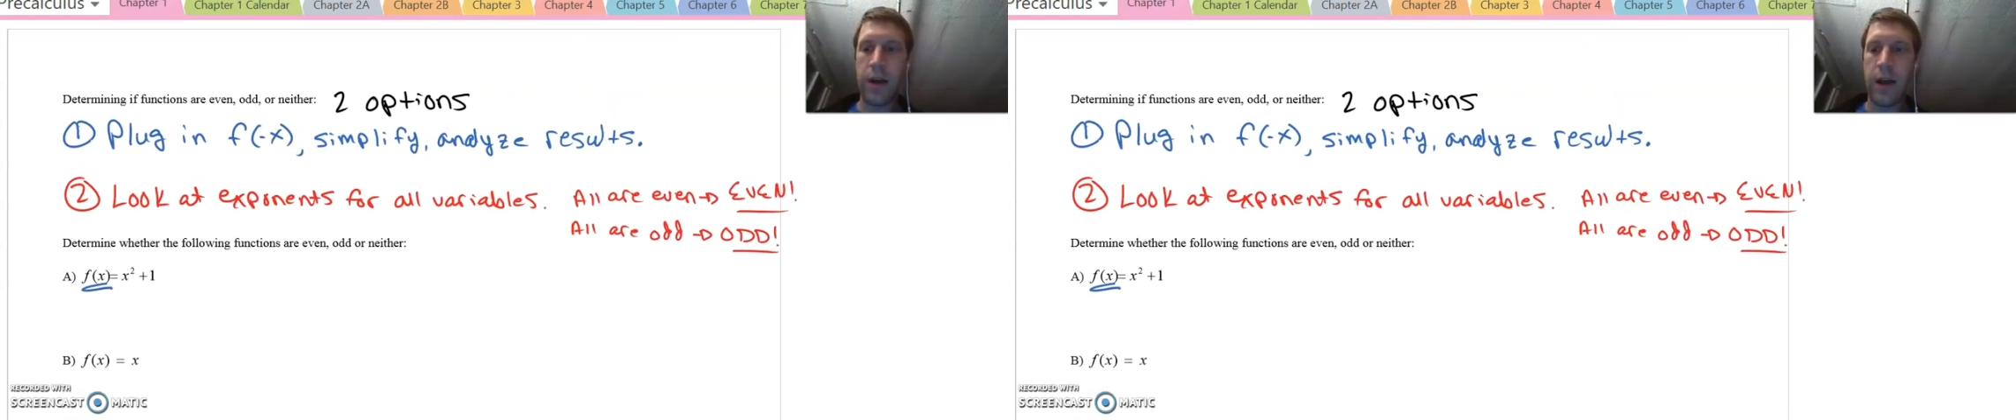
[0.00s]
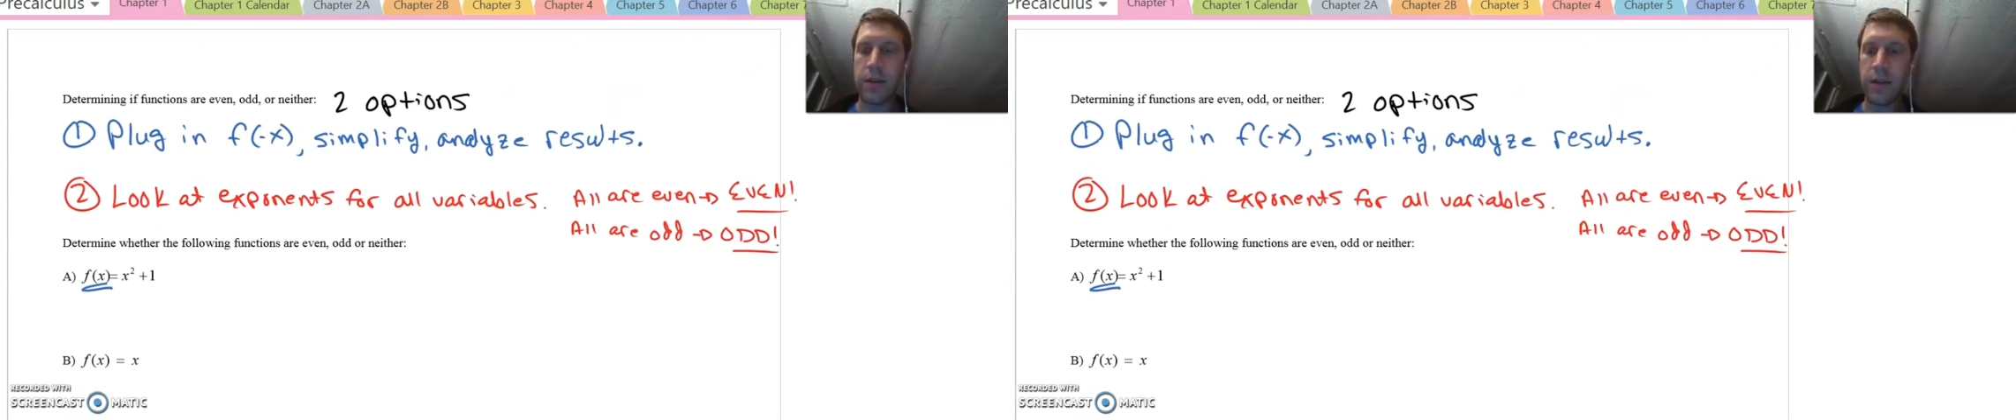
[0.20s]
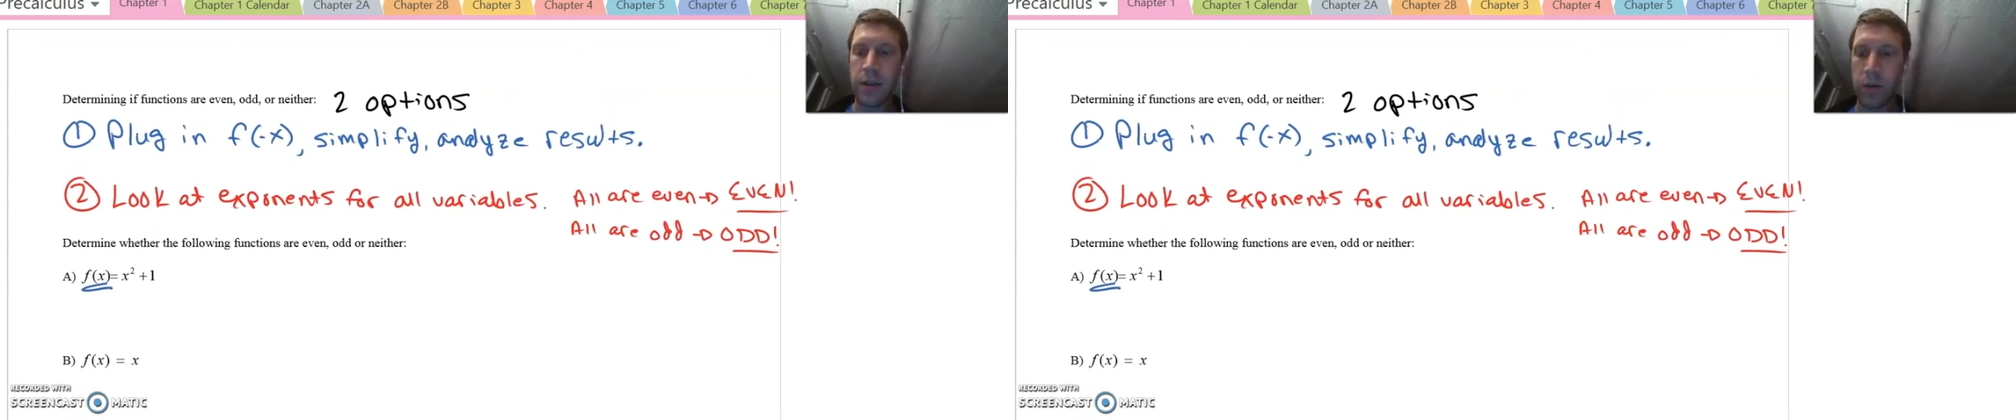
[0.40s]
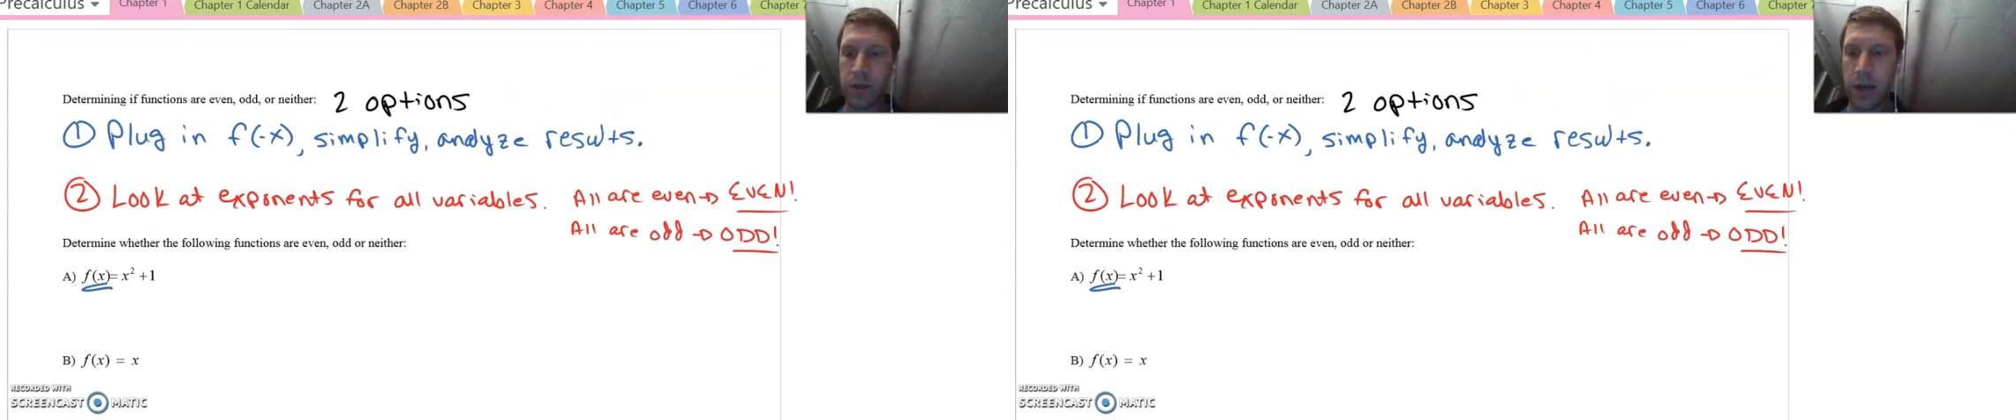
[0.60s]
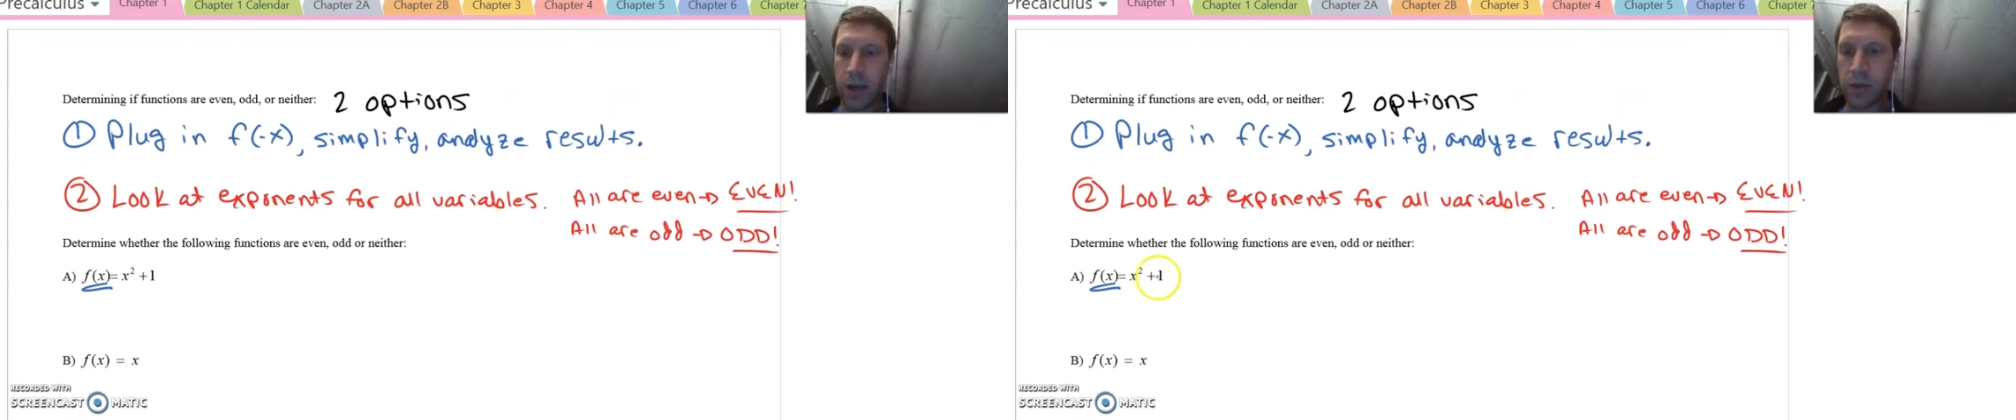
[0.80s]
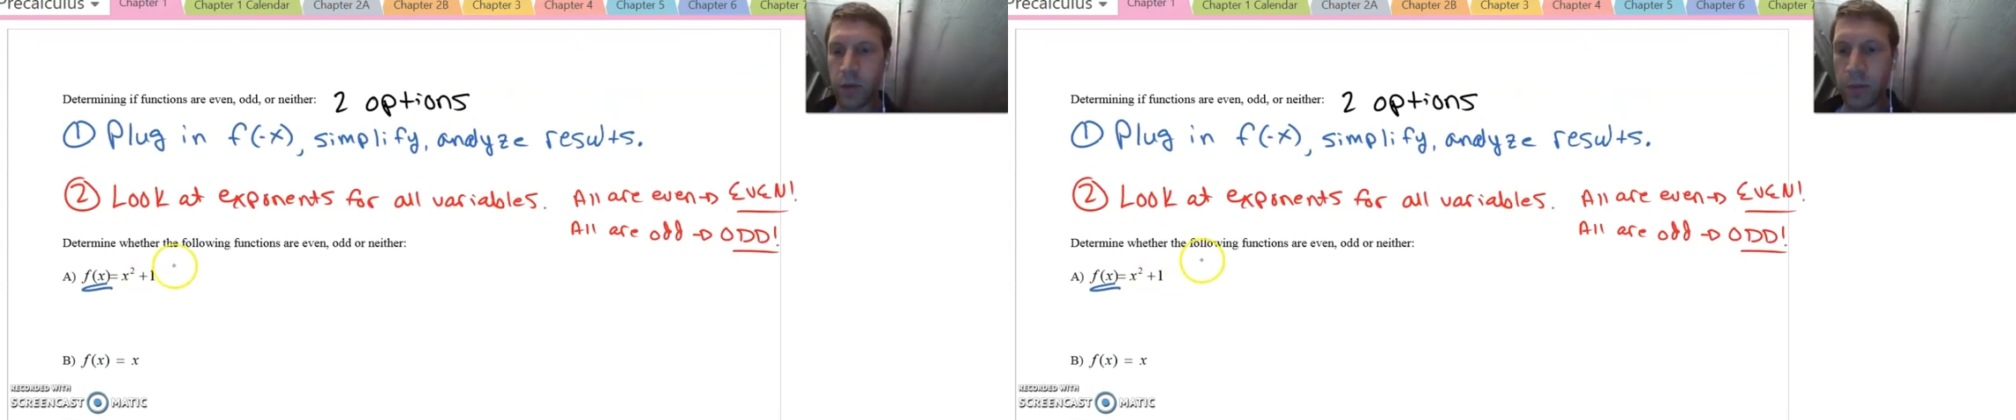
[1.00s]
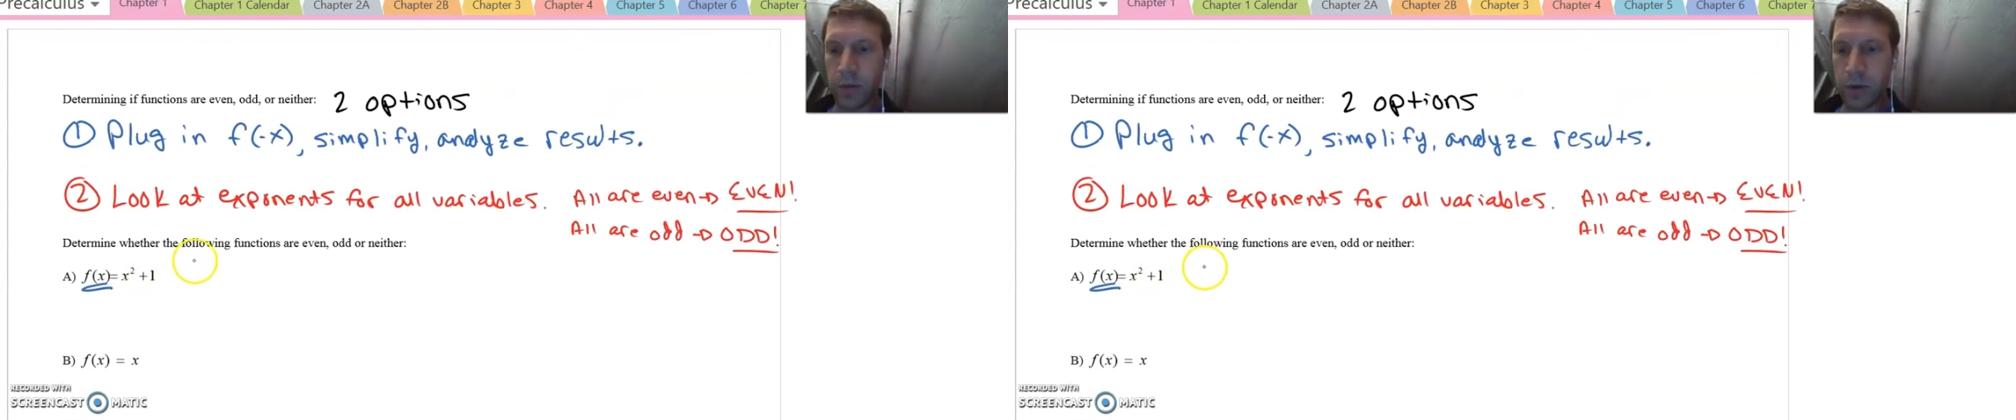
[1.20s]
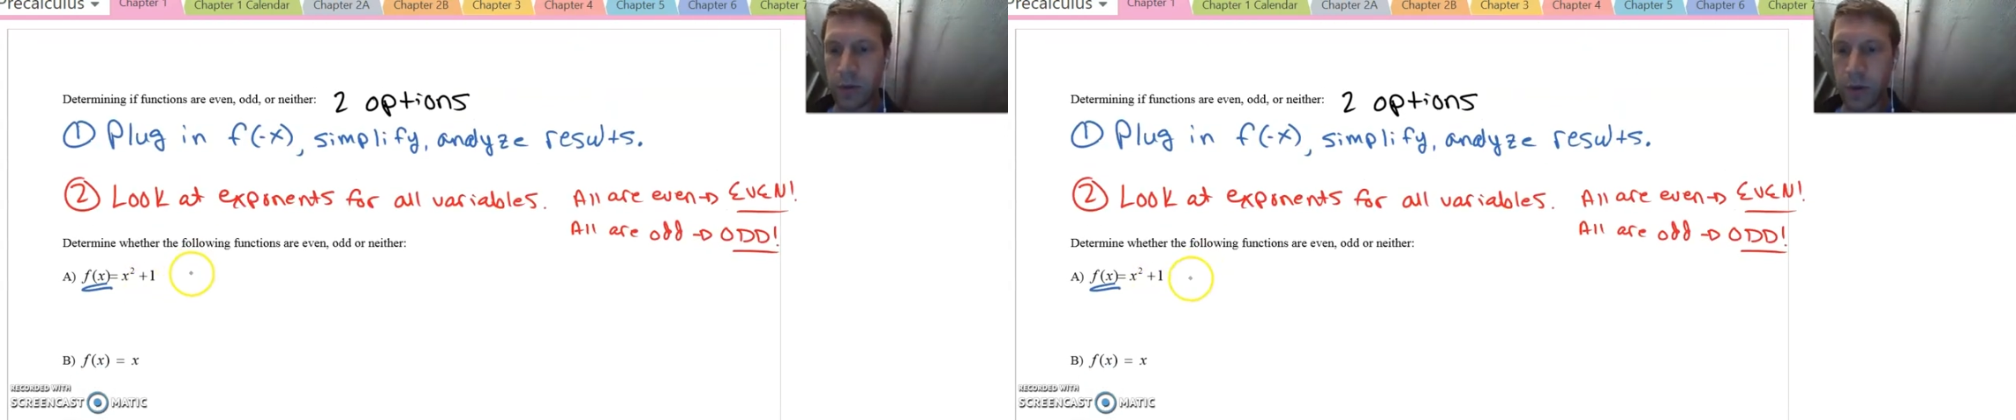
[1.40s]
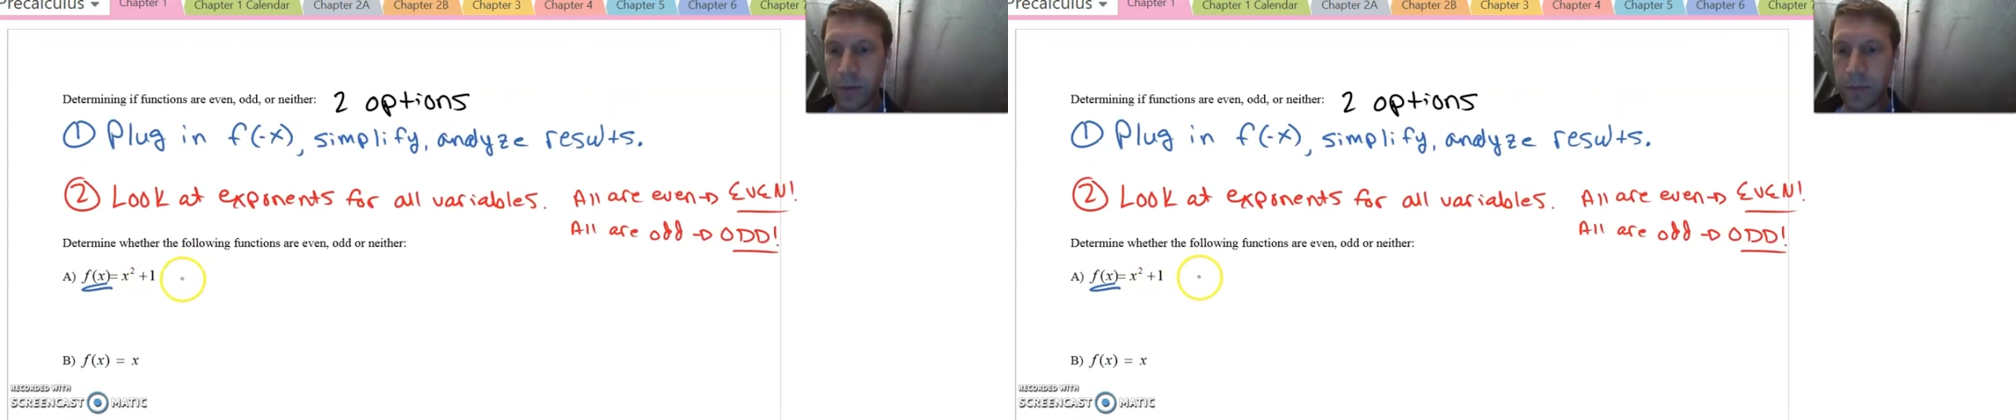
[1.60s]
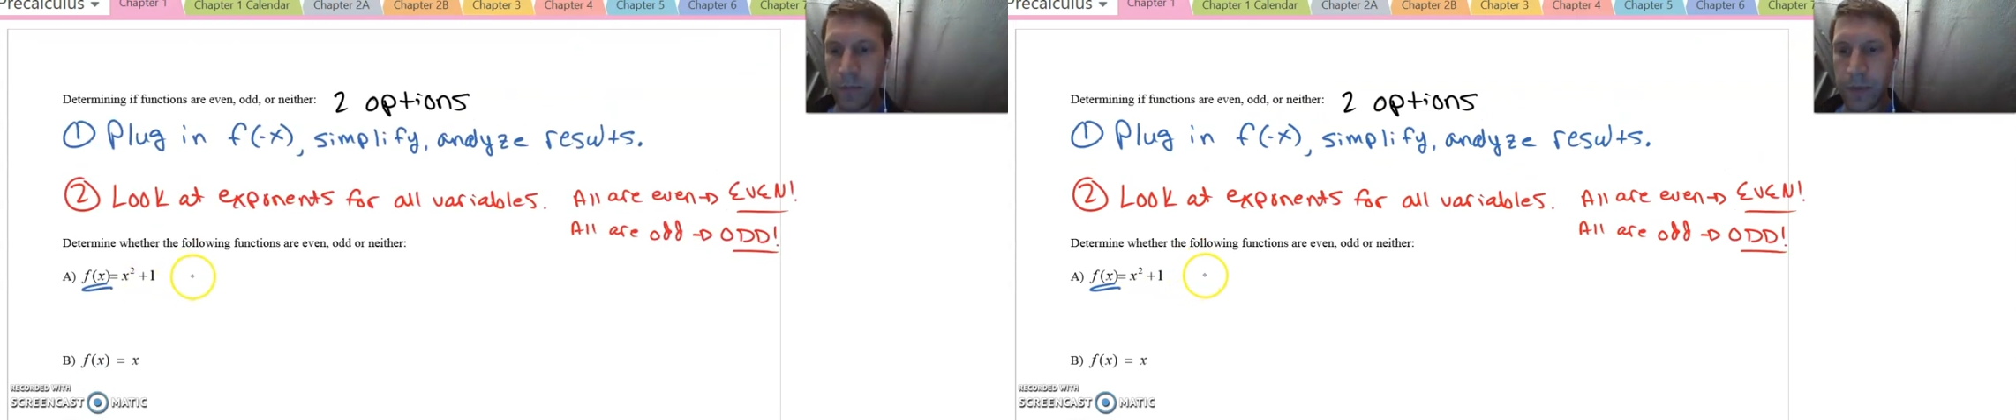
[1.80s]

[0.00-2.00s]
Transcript: x equals x squared plus 1.